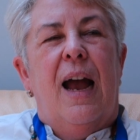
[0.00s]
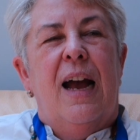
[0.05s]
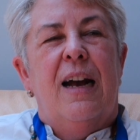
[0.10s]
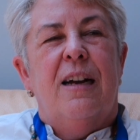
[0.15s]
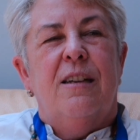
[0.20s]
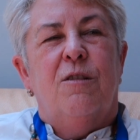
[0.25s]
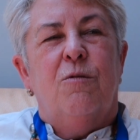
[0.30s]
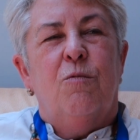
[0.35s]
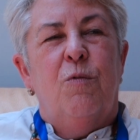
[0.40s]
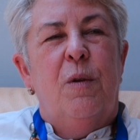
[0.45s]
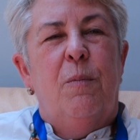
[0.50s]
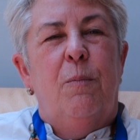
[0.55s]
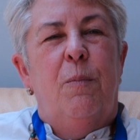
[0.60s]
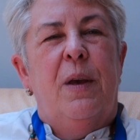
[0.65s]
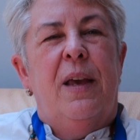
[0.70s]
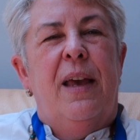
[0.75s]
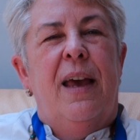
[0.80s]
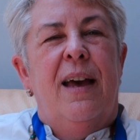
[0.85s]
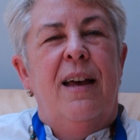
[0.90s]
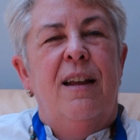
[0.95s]
As we
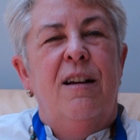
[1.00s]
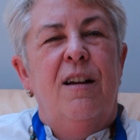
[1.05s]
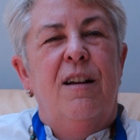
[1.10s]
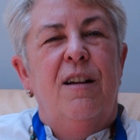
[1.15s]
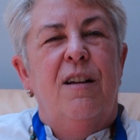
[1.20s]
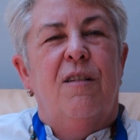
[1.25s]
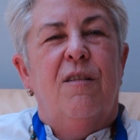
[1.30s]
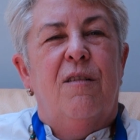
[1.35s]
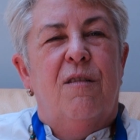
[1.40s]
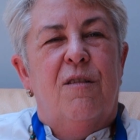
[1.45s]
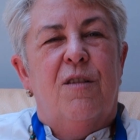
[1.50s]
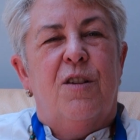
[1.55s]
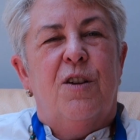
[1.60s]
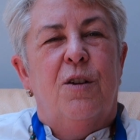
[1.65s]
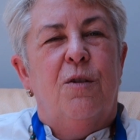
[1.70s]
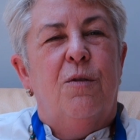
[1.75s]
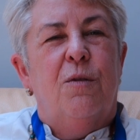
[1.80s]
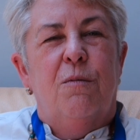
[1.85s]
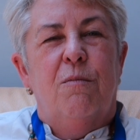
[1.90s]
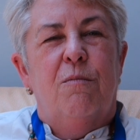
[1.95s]
begin
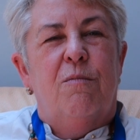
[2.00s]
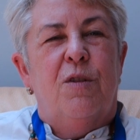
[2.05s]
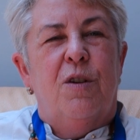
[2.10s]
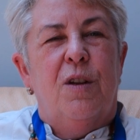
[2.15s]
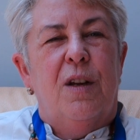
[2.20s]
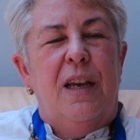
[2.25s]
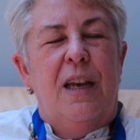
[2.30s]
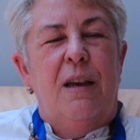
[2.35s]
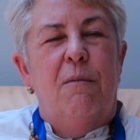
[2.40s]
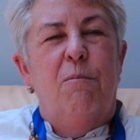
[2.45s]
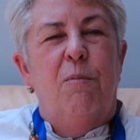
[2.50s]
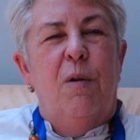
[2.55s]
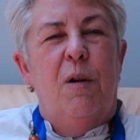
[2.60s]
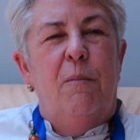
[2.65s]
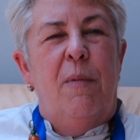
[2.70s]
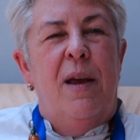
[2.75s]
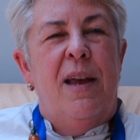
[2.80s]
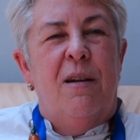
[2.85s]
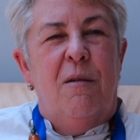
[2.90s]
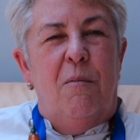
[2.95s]
to
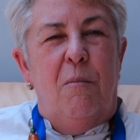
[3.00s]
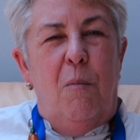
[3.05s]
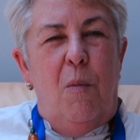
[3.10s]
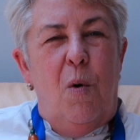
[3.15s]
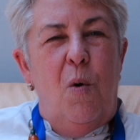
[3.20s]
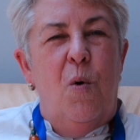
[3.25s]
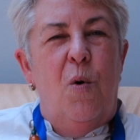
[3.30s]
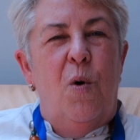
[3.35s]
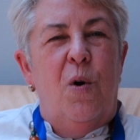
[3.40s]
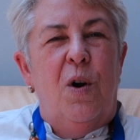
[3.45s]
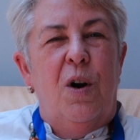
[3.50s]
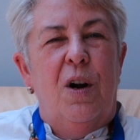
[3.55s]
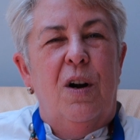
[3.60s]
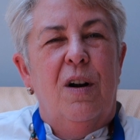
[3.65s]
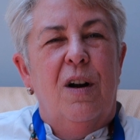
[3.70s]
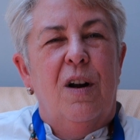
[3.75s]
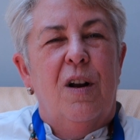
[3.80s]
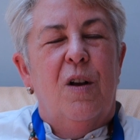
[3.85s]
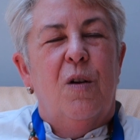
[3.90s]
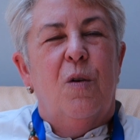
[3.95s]
implement
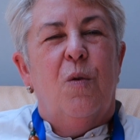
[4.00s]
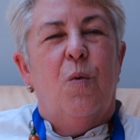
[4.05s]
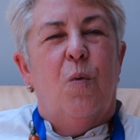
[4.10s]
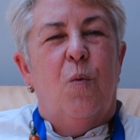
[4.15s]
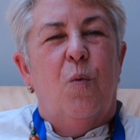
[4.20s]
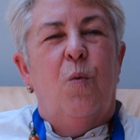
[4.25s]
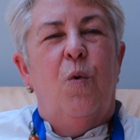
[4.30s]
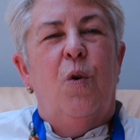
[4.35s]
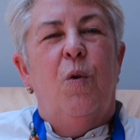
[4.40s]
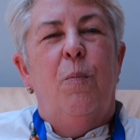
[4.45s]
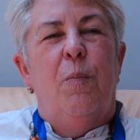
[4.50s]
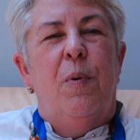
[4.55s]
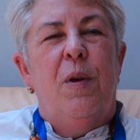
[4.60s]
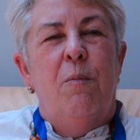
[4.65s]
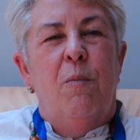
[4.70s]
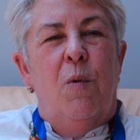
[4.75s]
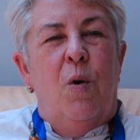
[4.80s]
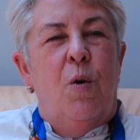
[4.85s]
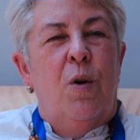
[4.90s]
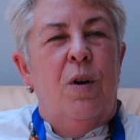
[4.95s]
more, we'll be
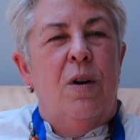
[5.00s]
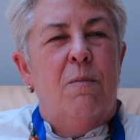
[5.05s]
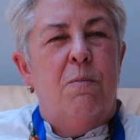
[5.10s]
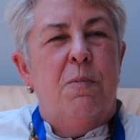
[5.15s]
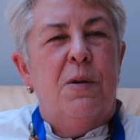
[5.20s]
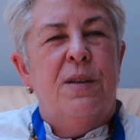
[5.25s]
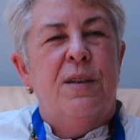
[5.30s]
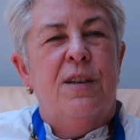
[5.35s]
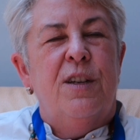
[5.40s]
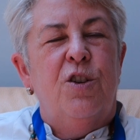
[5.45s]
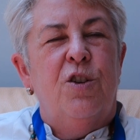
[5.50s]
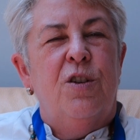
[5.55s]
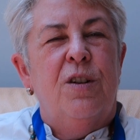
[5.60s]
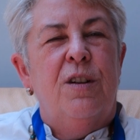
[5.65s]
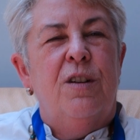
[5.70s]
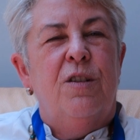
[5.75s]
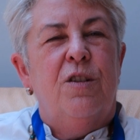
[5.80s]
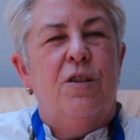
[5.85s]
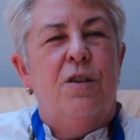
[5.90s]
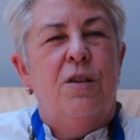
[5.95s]
more in a
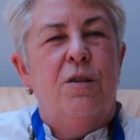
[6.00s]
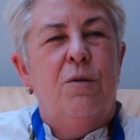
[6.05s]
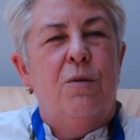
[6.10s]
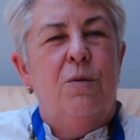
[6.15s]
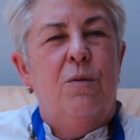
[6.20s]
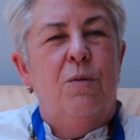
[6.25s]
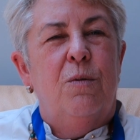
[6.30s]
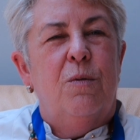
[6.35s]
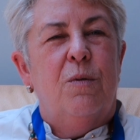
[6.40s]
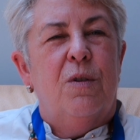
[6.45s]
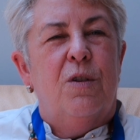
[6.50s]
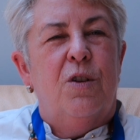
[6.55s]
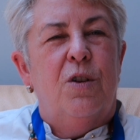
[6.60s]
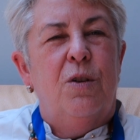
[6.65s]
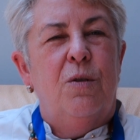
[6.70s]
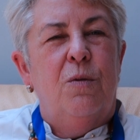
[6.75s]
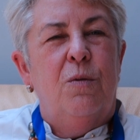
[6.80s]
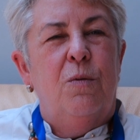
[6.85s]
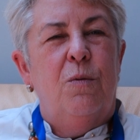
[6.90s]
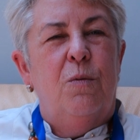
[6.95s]
position
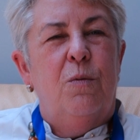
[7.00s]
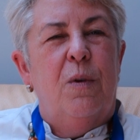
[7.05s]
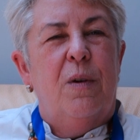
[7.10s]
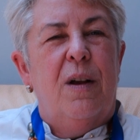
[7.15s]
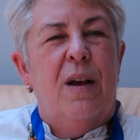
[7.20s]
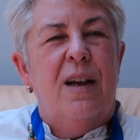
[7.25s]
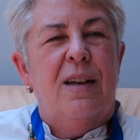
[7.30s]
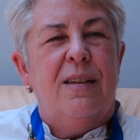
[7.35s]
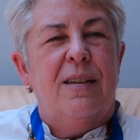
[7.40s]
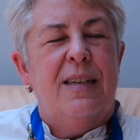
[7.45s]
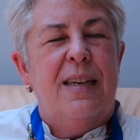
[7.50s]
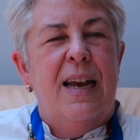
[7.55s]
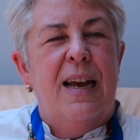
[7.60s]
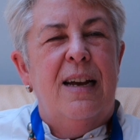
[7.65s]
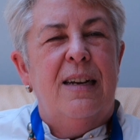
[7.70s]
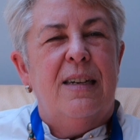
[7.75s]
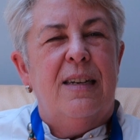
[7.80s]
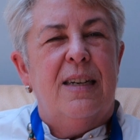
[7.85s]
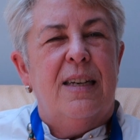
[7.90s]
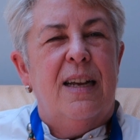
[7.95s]
to
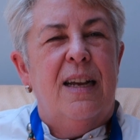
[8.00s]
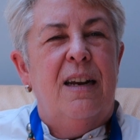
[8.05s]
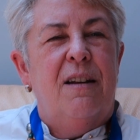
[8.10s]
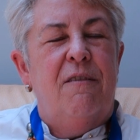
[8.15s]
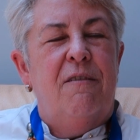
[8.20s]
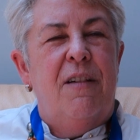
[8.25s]
assess and